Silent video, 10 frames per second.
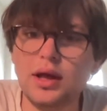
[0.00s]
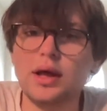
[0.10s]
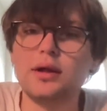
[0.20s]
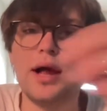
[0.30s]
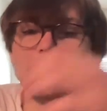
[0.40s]

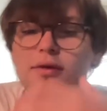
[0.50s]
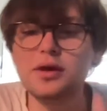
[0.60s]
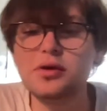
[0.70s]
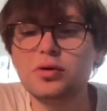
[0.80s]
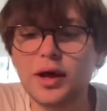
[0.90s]

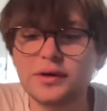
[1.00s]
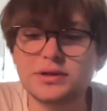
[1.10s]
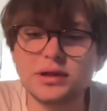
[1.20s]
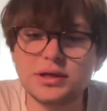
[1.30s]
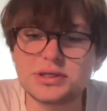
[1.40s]

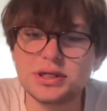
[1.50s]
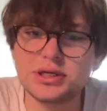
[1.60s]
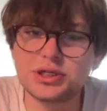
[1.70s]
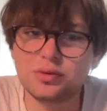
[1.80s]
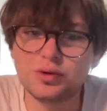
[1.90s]
Glass-Steagall
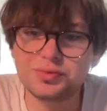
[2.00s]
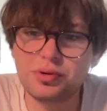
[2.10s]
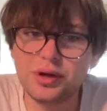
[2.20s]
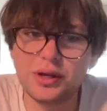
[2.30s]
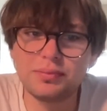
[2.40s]
legislation was
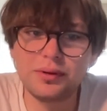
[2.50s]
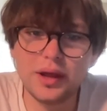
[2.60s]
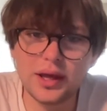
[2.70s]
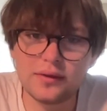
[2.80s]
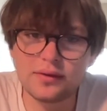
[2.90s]
put in
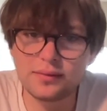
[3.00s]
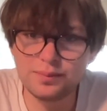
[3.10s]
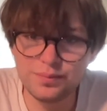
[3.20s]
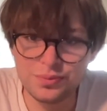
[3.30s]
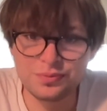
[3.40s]

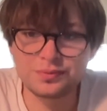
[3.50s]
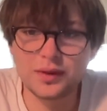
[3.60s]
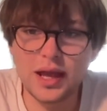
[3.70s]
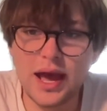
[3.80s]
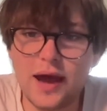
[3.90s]
place
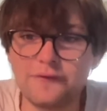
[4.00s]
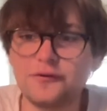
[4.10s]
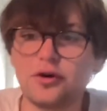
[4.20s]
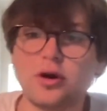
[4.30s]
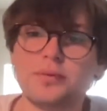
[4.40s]

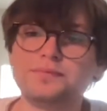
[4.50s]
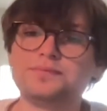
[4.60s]
after